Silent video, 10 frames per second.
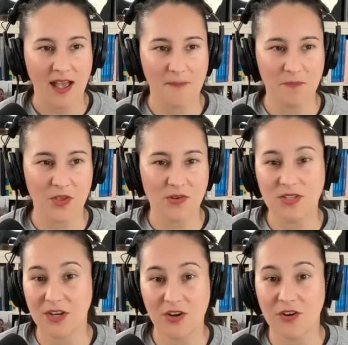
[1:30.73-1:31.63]
those
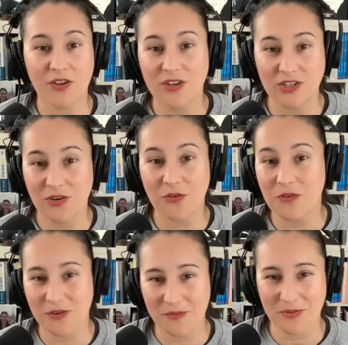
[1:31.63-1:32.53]
that are not urgent
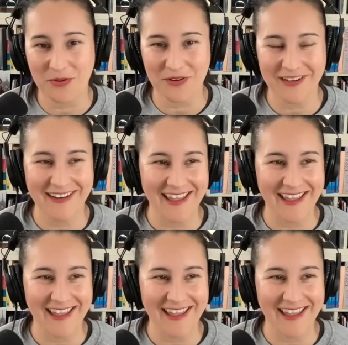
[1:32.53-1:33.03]
or important,